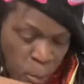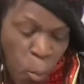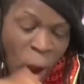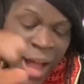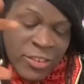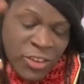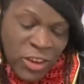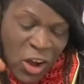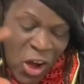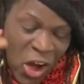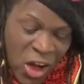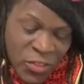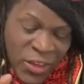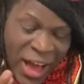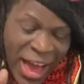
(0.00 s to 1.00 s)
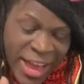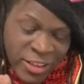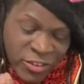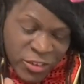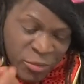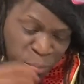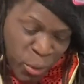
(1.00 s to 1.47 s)
watching all the
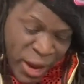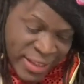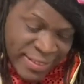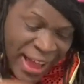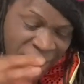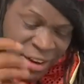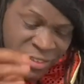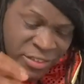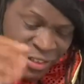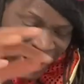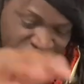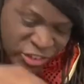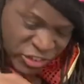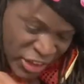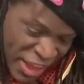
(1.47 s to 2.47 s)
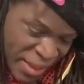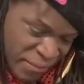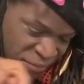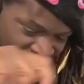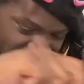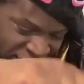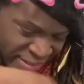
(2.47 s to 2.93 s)
ice just break down into like
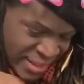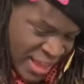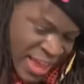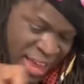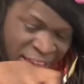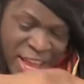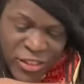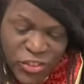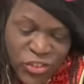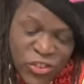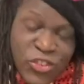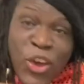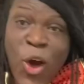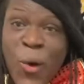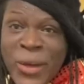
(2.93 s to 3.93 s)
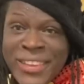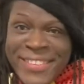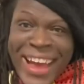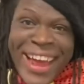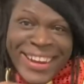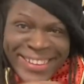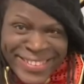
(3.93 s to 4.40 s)
shaved ice, it's so
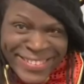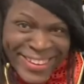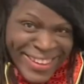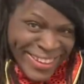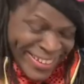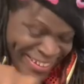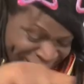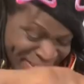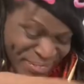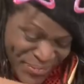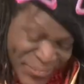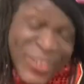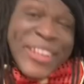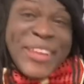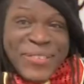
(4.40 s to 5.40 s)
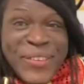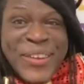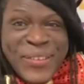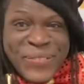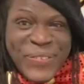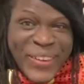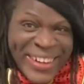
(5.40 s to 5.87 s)
exciting to see. It's really,
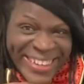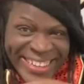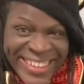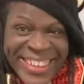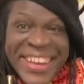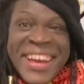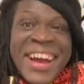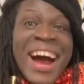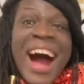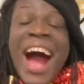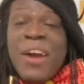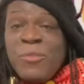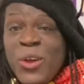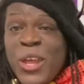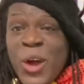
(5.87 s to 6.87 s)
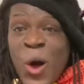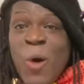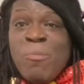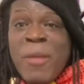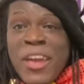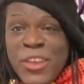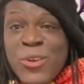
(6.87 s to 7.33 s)
really fun. I really
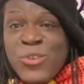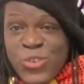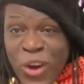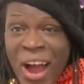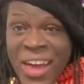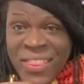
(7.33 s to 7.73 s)
hope that you try